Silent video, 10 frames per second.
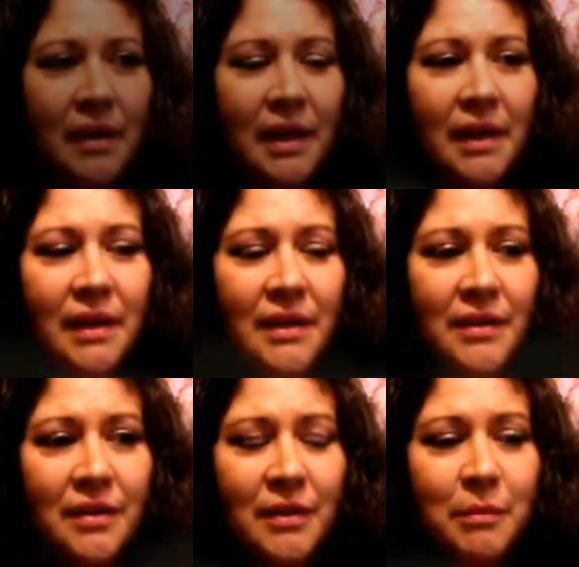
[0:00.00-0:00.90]

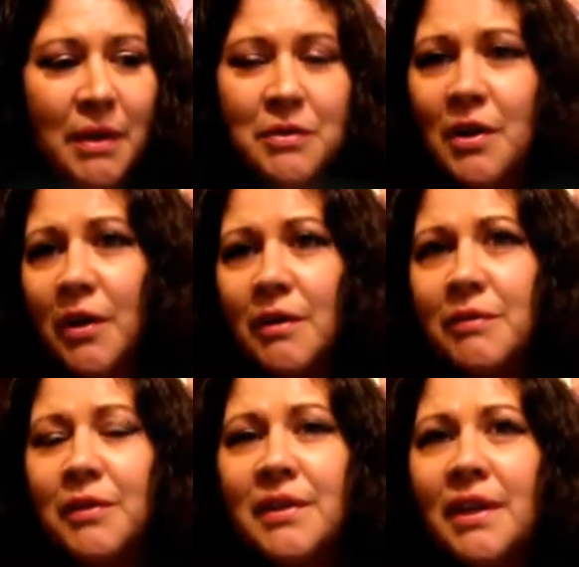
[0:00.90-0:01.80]
And the most
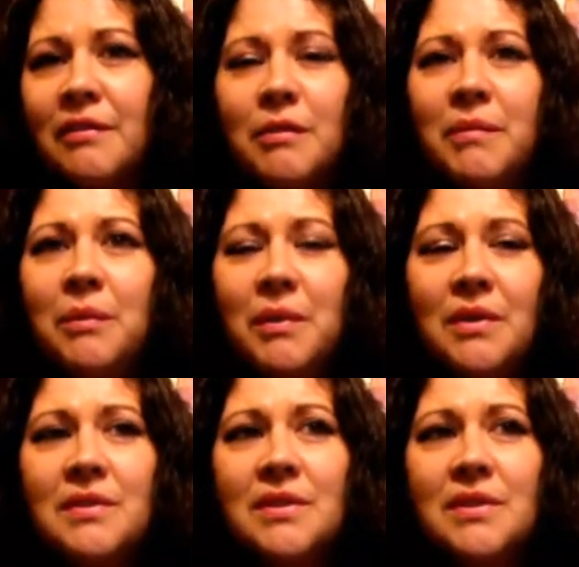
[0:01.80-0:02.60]
hurtful thing for me was,